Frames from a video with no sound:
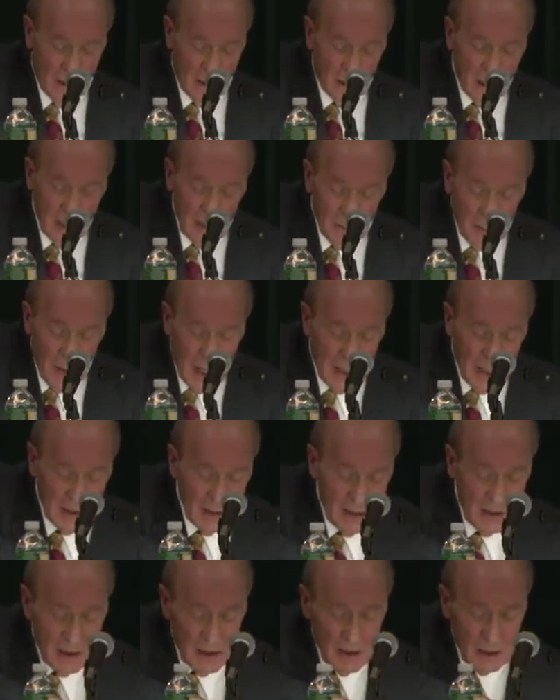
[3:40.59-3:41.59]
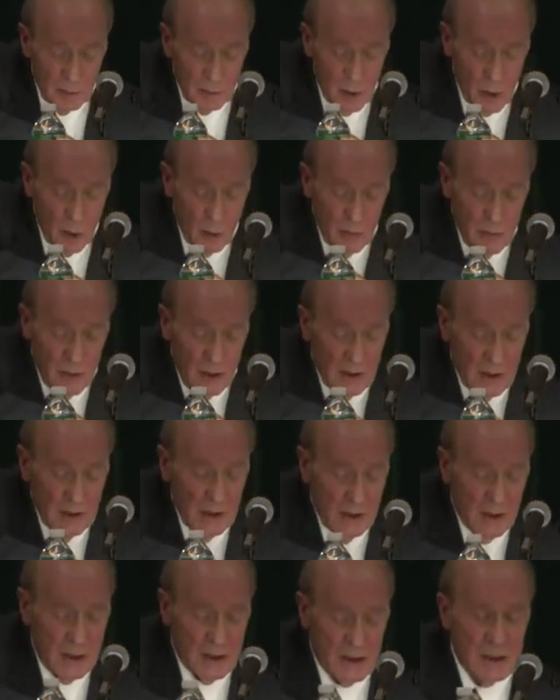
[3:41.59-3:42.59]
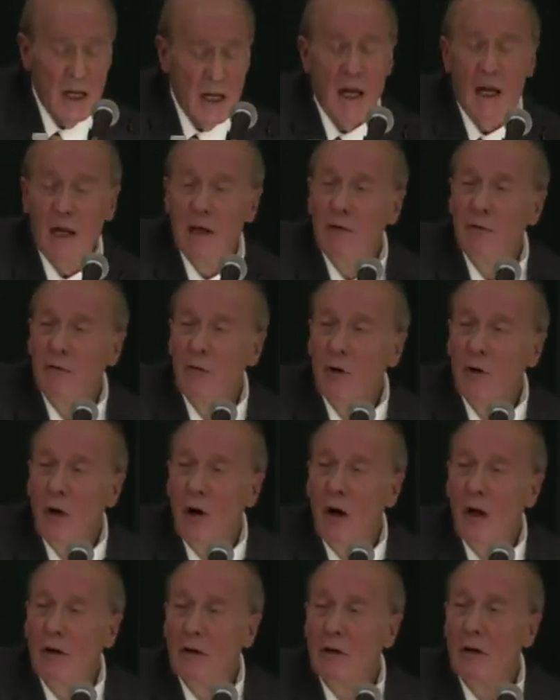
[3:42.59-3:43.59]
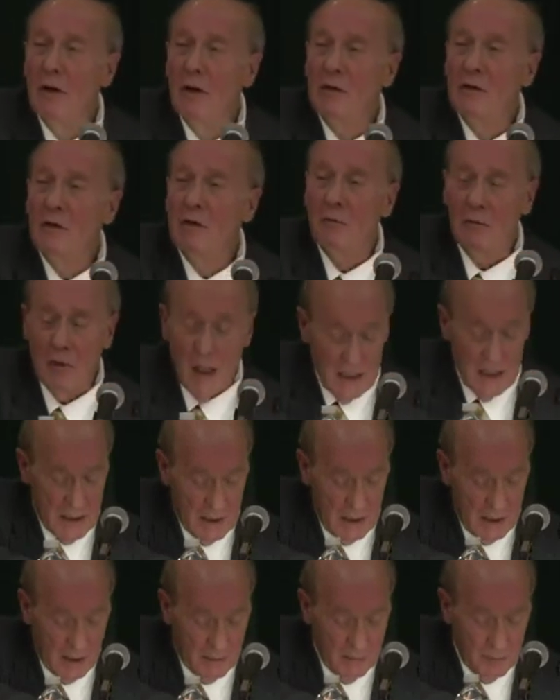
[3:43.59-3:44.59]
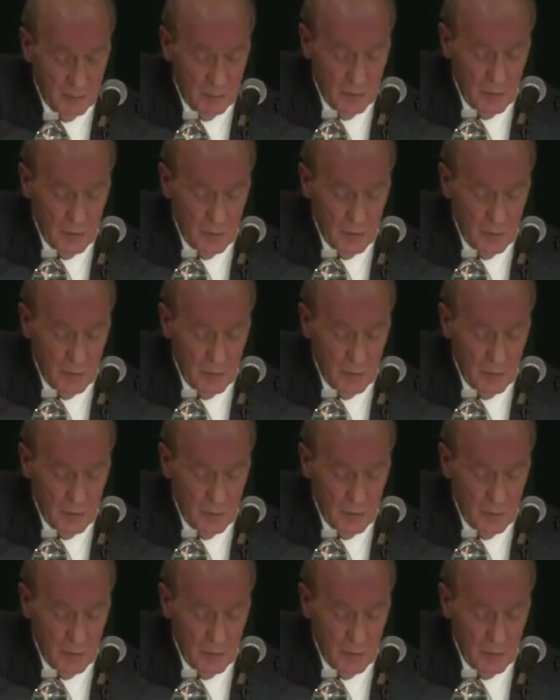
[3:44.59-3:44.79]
Let Pagis's poem stand for Holocaust writing.